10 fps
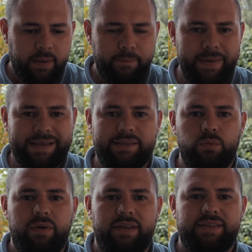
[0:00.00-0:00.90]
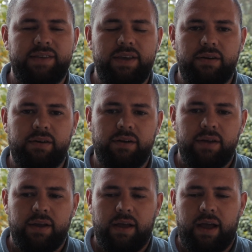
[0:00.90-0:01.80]
mixing with the cedar,
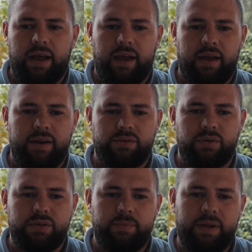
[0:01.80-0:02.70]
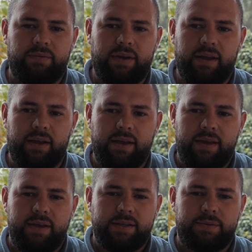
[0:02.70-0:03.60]
and so it's a bit of a
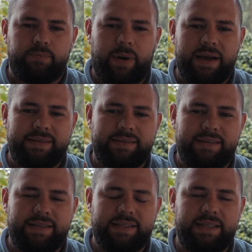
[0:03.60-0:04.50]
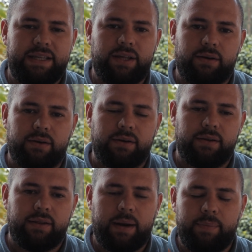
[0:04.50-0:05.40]
spicy cedar
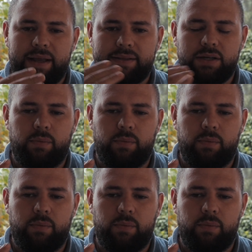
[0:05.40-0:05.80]
that I'm getting on